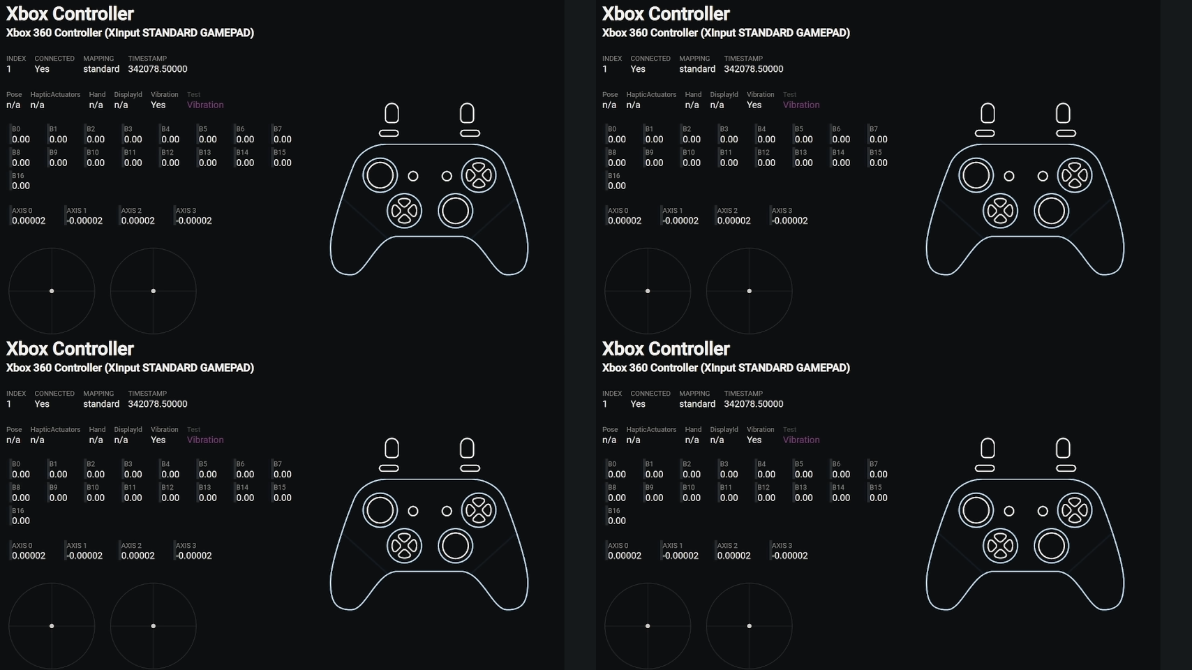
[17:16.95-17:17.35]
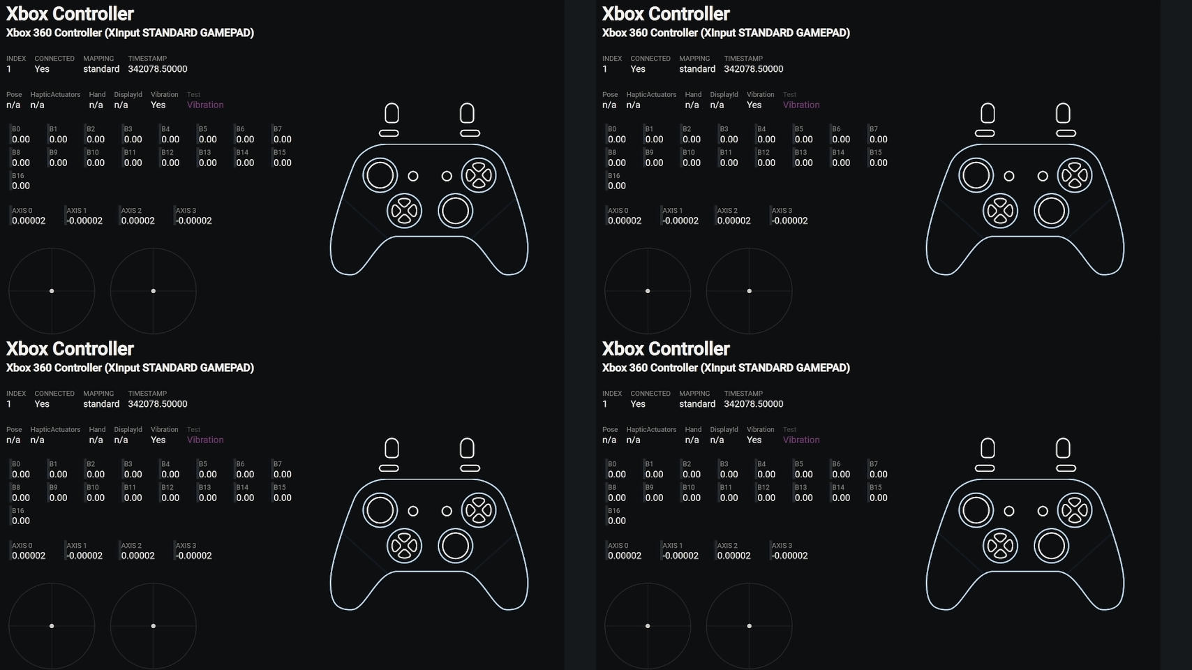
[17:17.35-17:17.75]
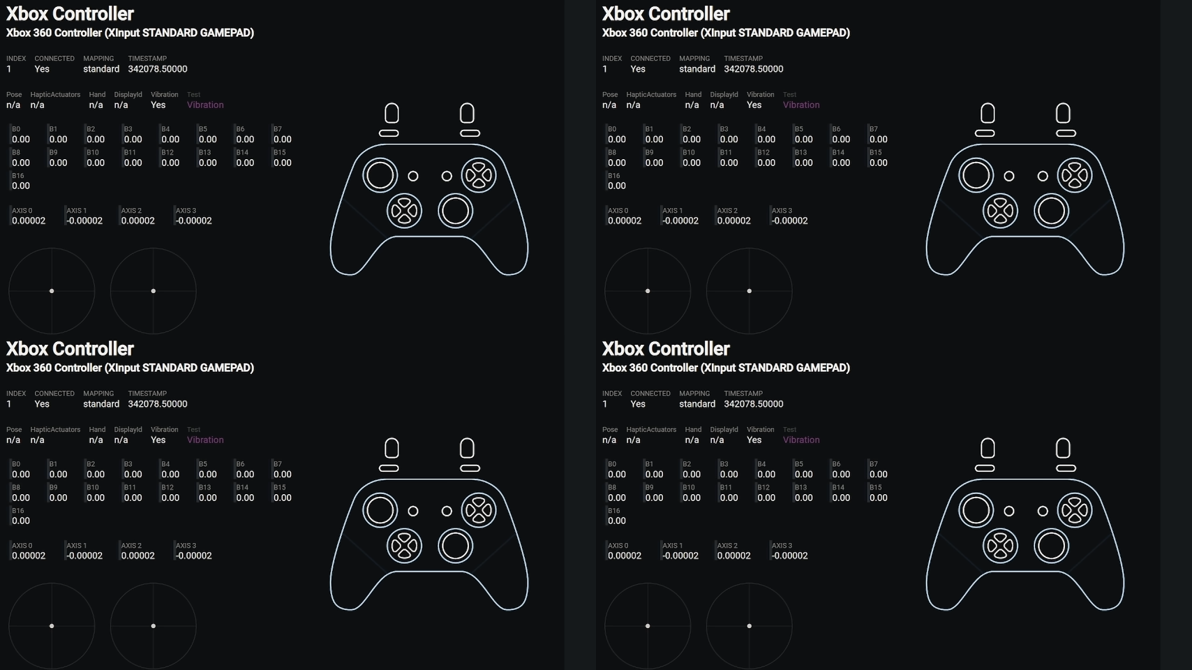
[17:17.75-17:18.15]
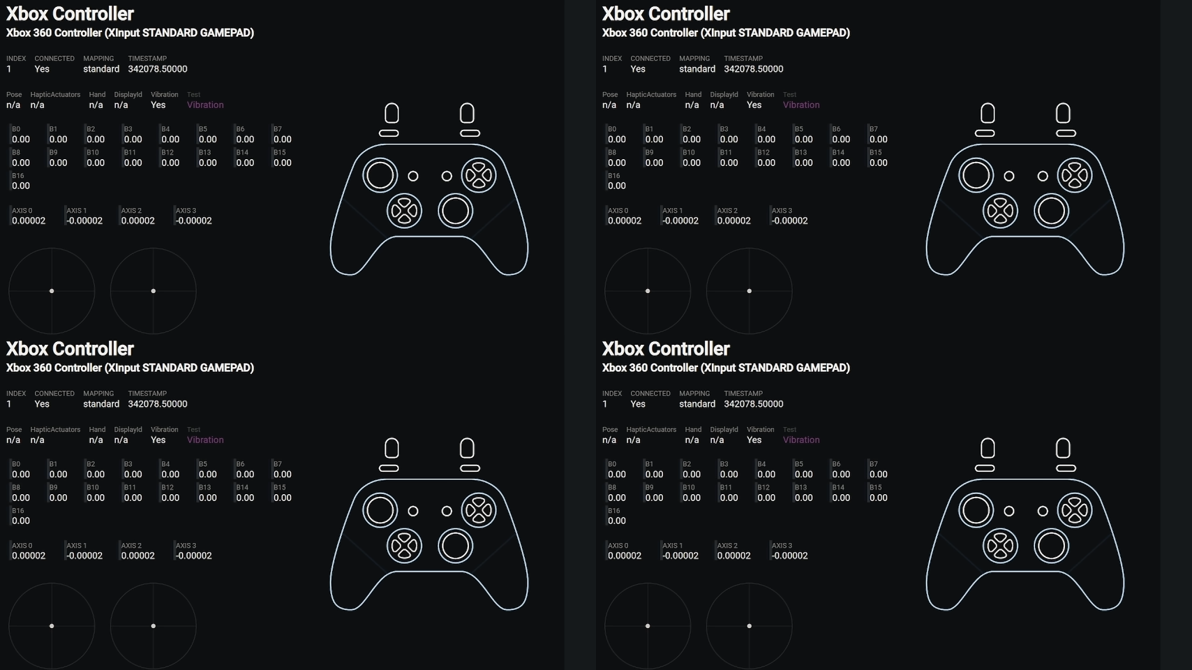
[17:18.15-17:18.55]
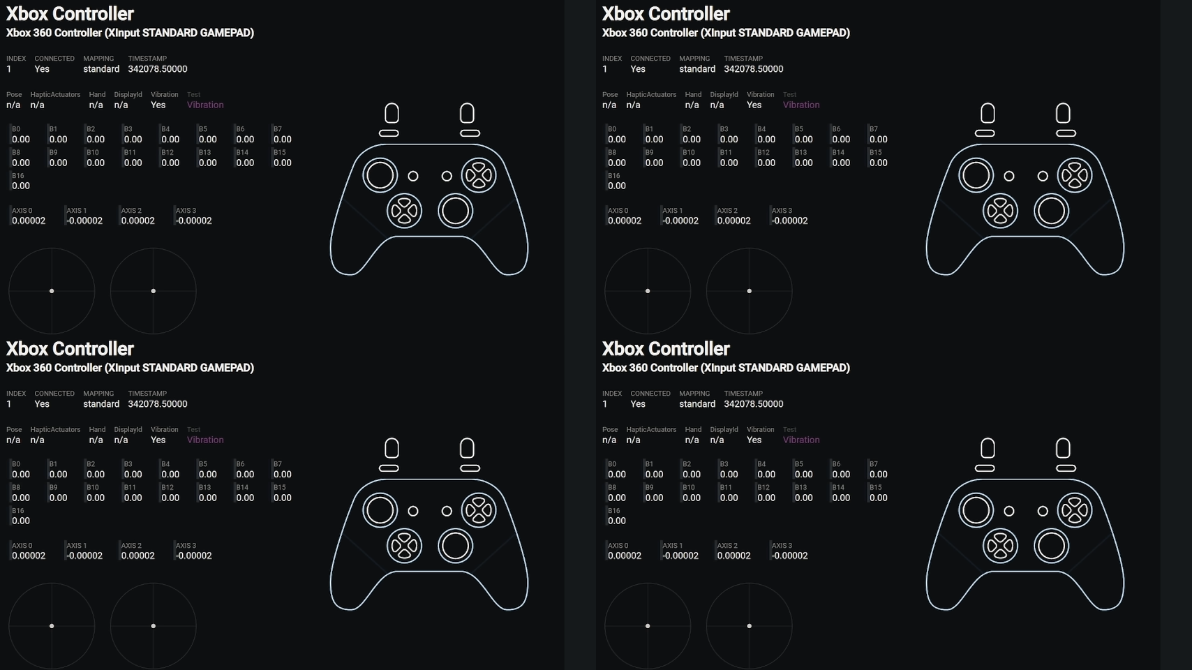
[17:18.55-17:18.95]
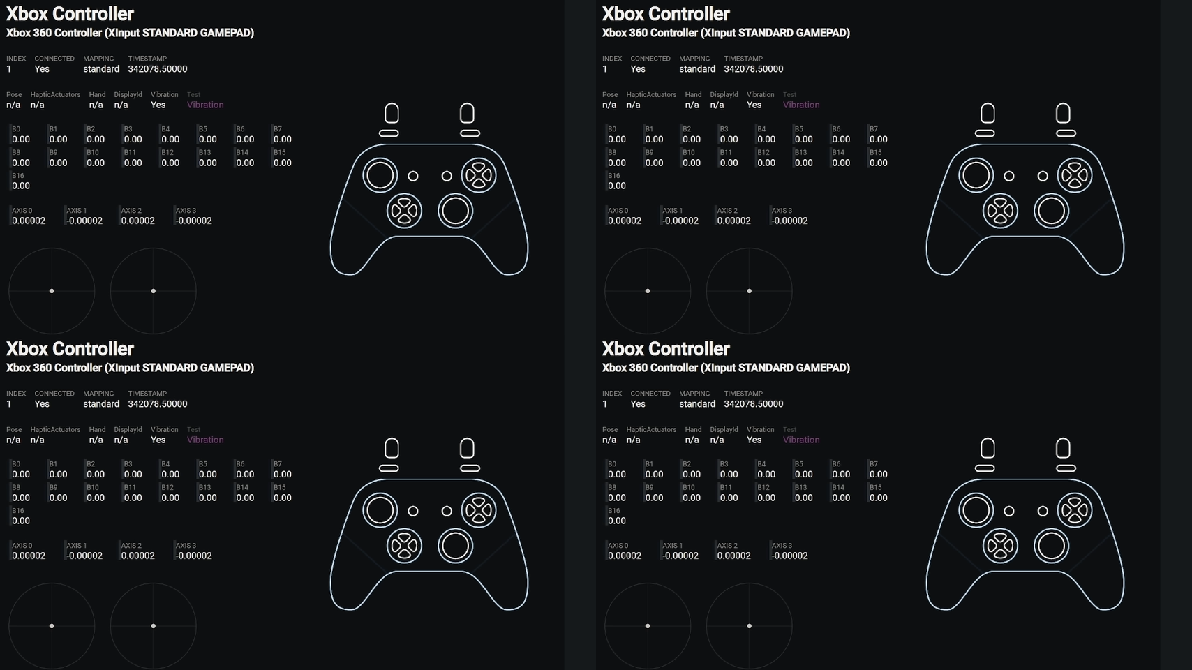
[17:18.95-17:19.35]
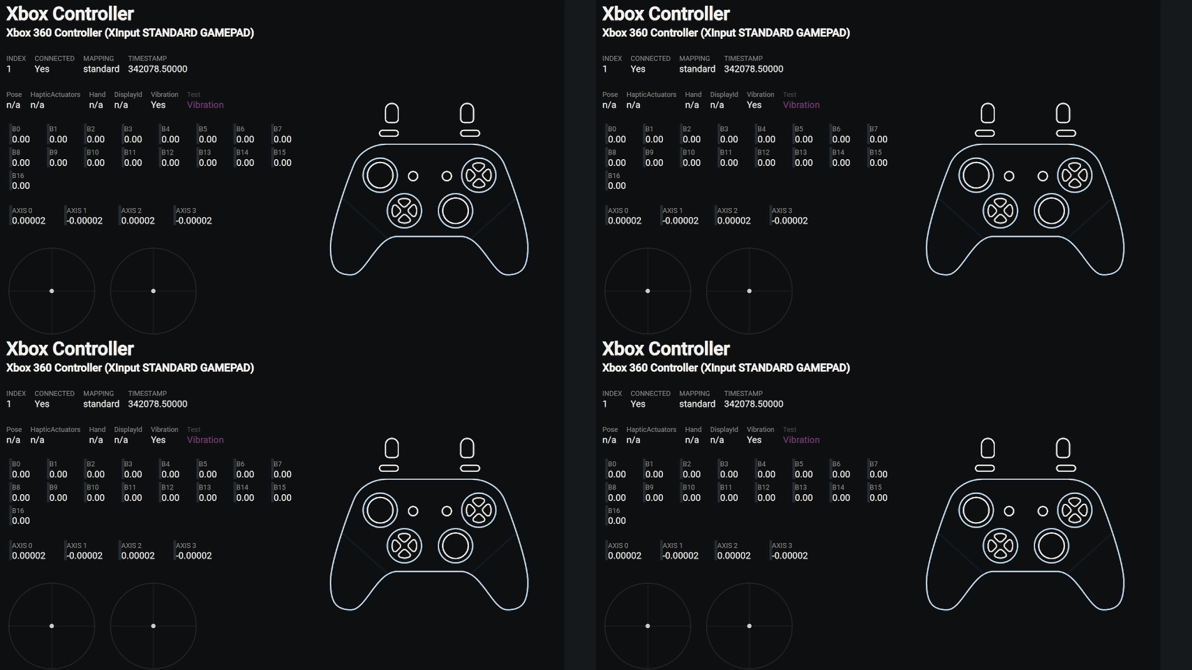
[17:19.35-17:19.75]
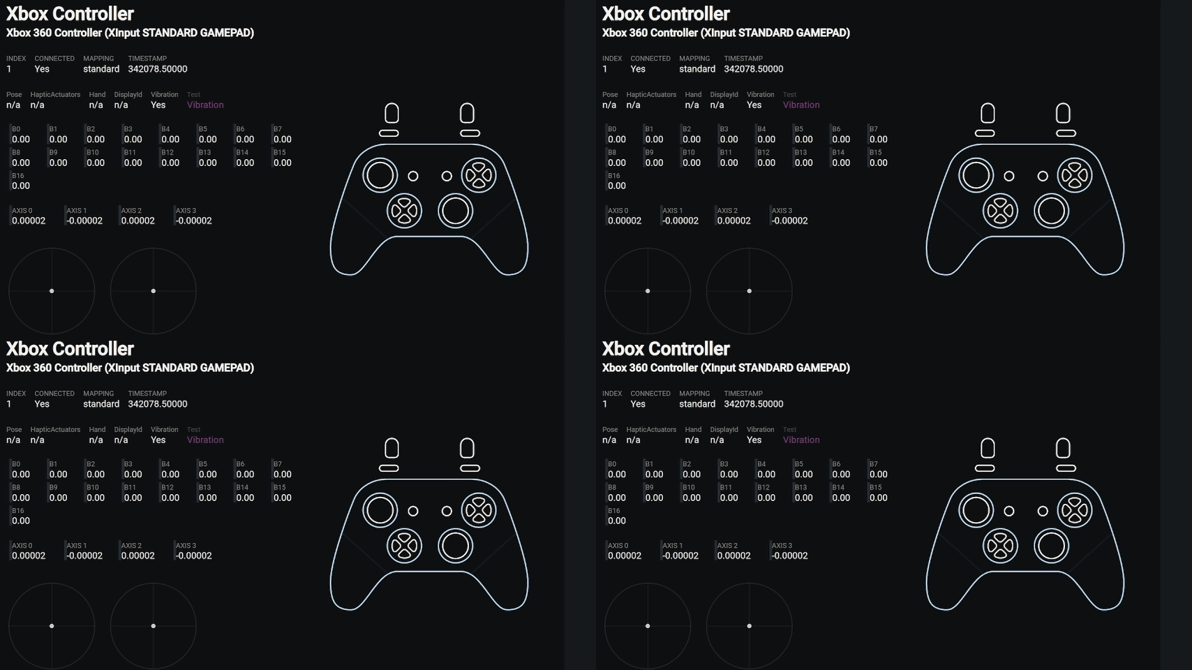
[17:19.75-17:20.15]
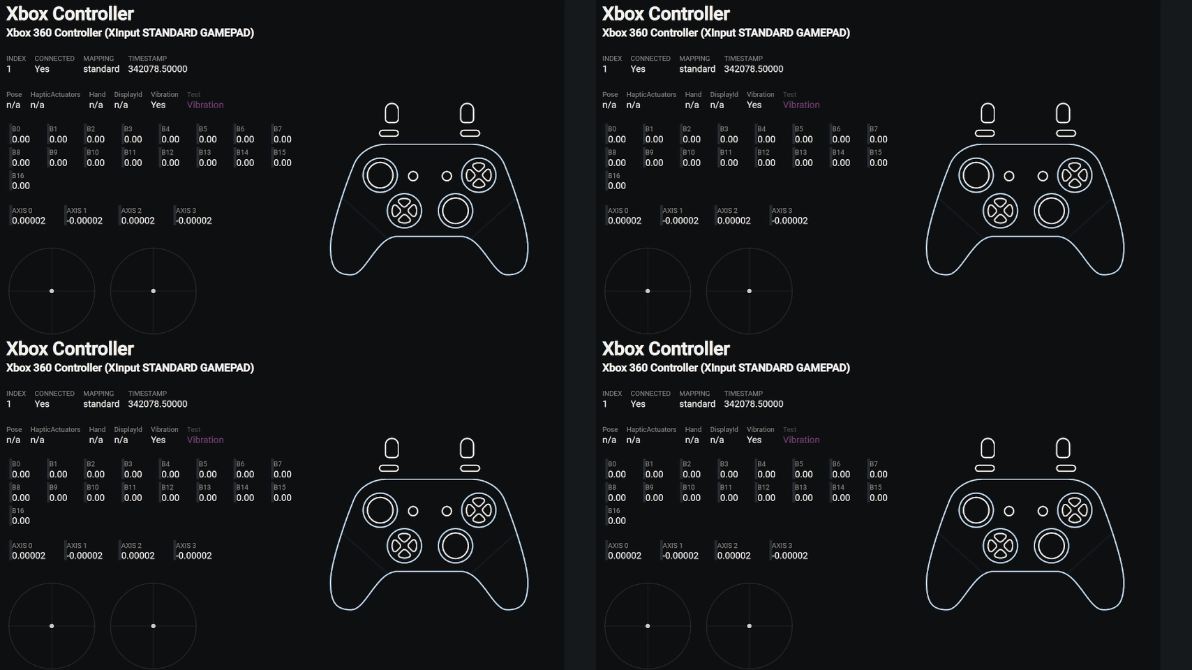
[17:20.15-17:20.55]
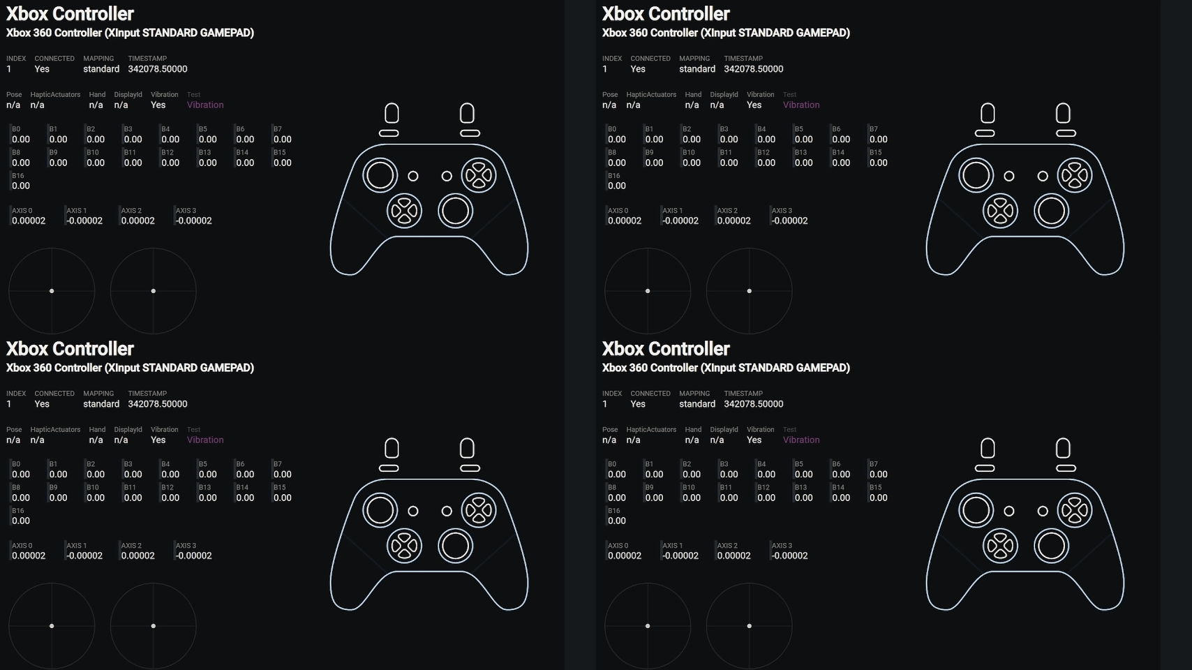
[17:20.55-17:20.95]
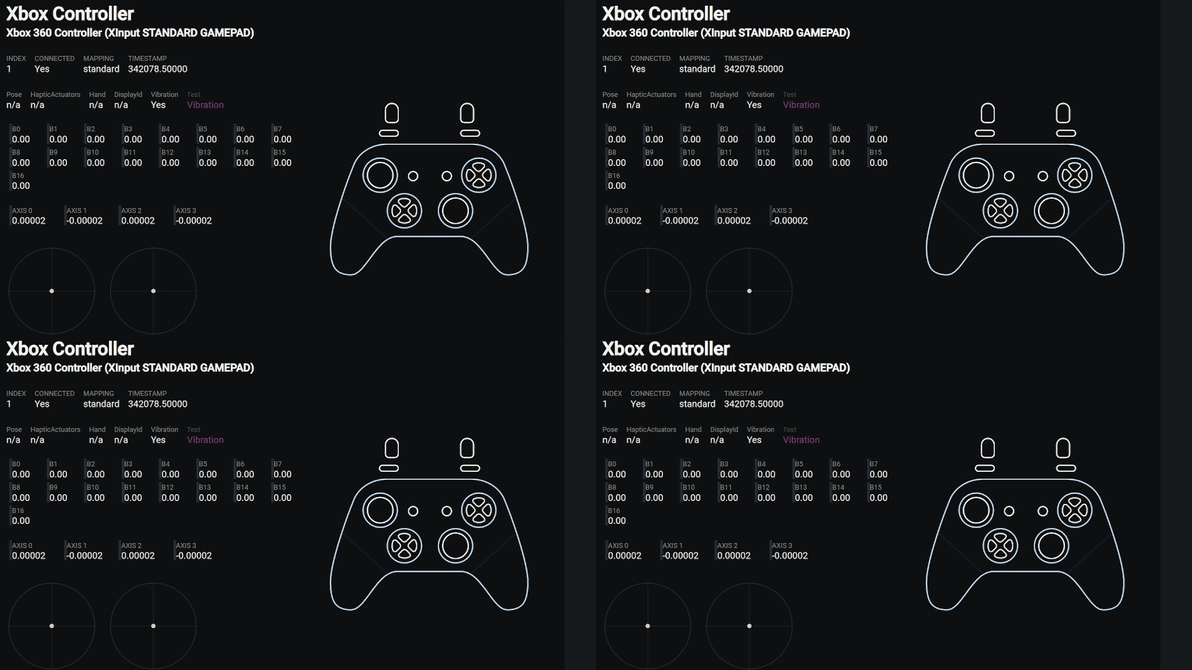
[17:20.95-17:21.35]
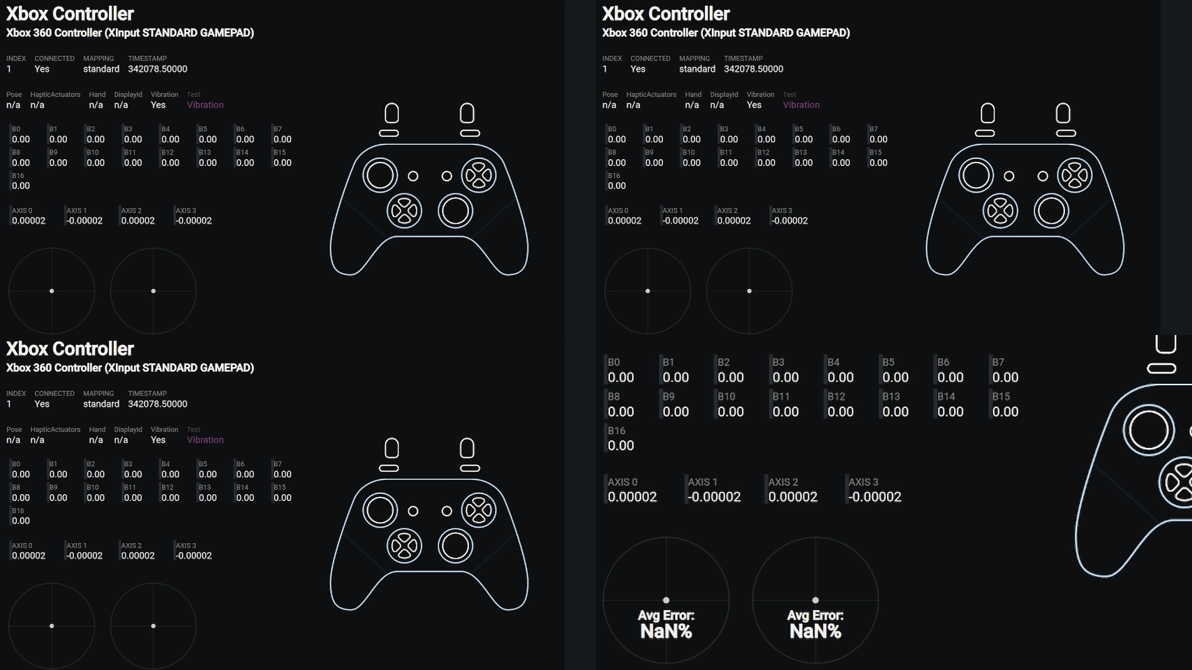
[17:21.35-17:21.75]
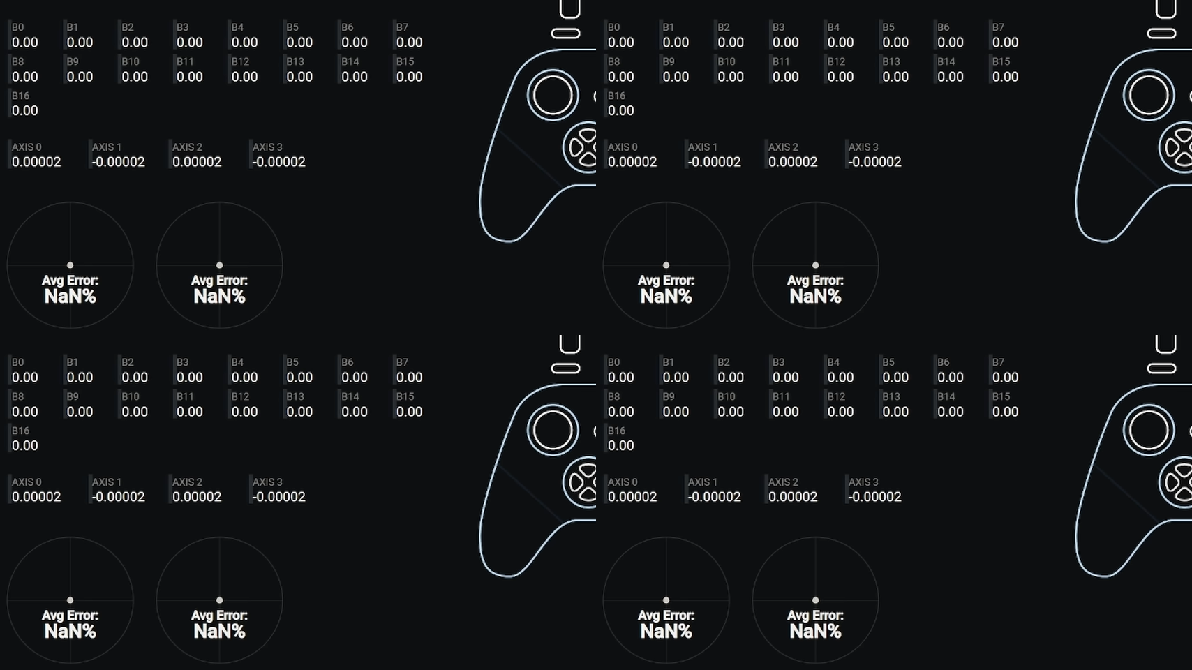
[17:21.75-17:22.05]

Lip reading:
(no speaker visible)